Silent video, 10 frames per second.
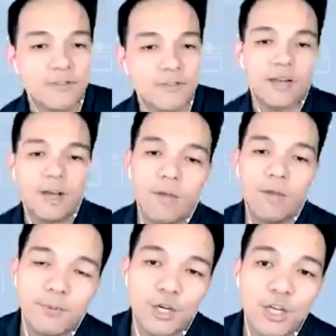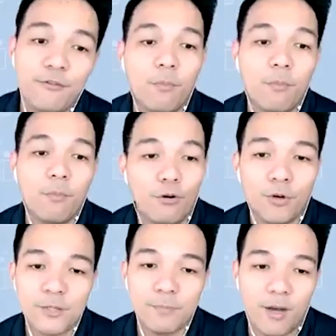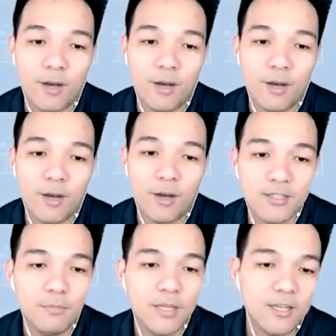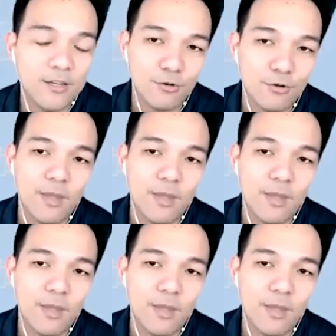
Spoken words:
especially if you borrow responsibly. So making sure